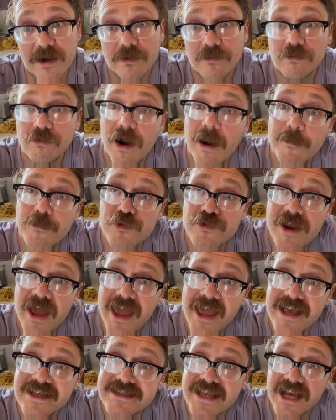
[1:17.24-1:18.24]

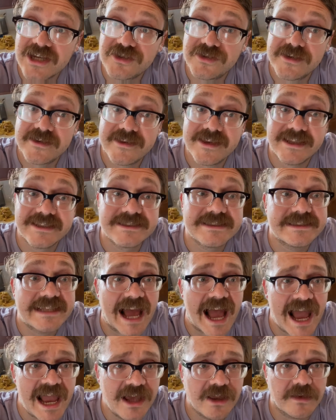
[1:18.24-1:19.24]
Ramune is actually the
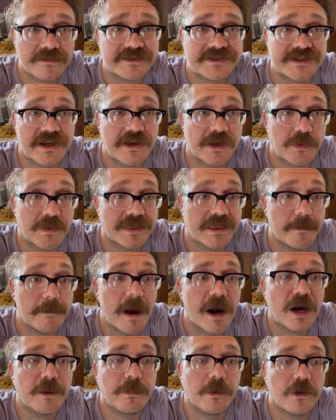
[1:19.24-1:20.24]
style of soda with the
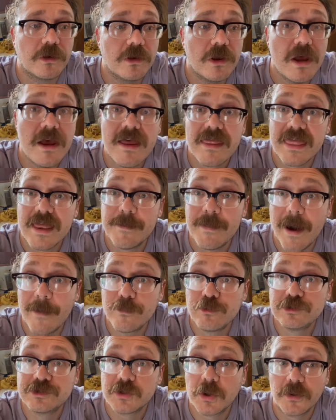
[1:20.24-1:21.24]
marble, the
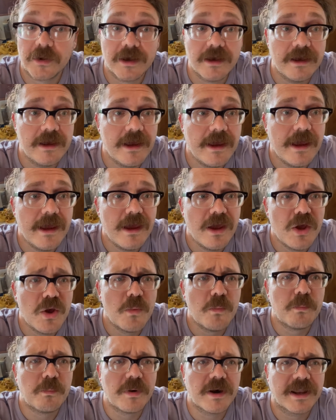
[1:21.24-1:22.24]
Mabu soda.
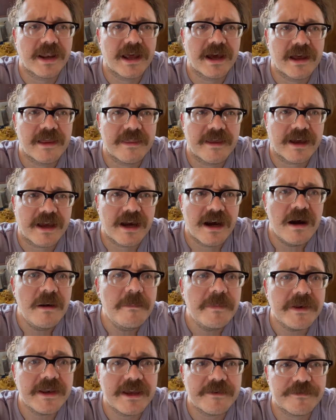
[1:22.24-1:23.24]
But uh, the
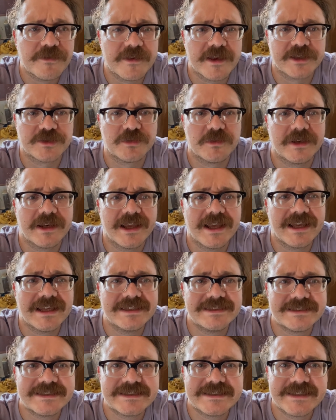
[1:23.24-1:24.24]
company for this one
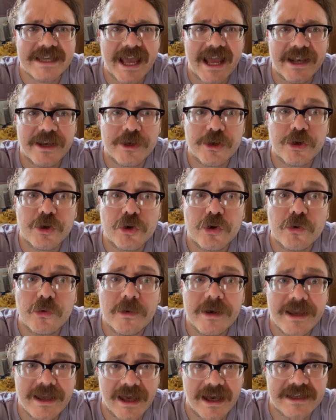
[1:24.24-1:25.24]
is
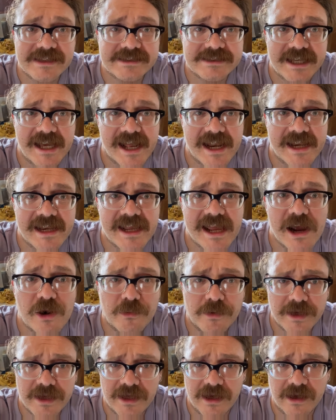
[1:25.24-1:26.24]
Sangaria.
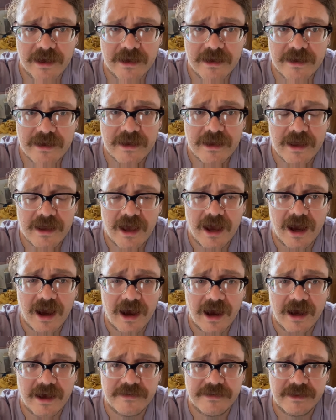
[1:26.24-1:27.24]
Sangaria.
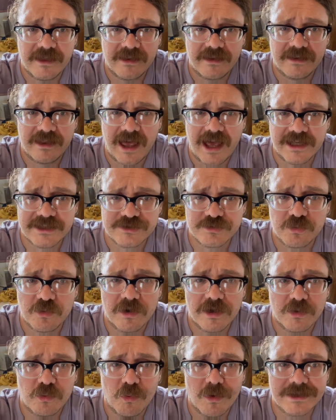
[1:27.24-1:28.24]
Uh, the last
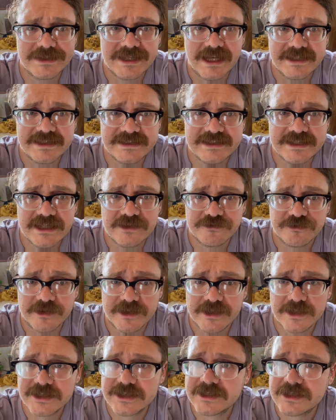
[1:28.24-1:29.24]
one was a
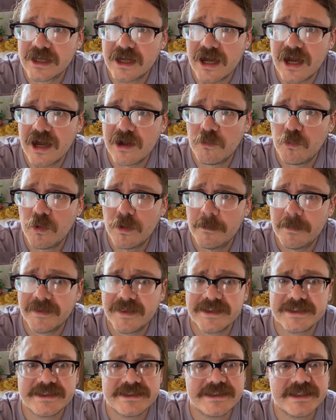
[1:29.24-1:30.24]
different um, one, but
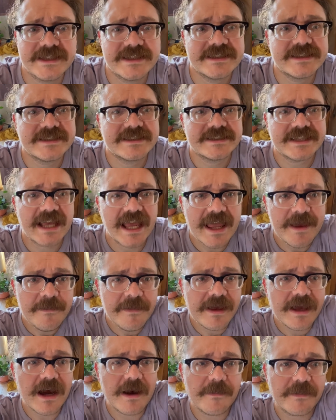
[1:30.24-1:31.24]
this is the
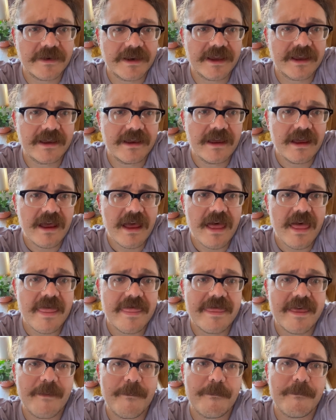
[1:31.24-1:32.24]
same company
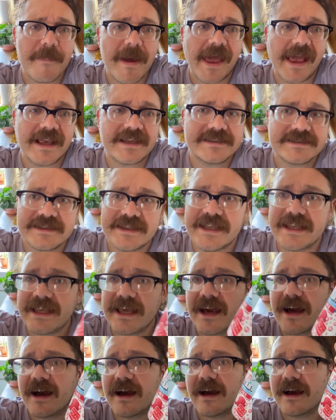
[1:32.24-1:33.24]
that makes
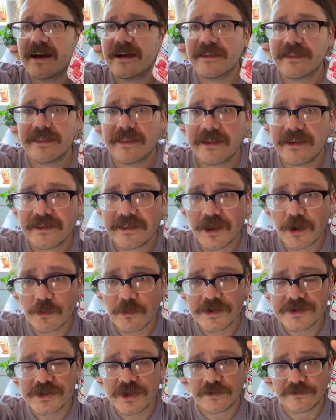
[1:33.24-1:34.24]
the uh, the, the,
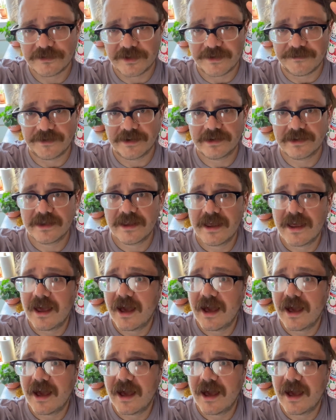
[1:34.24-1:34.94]
original flavored.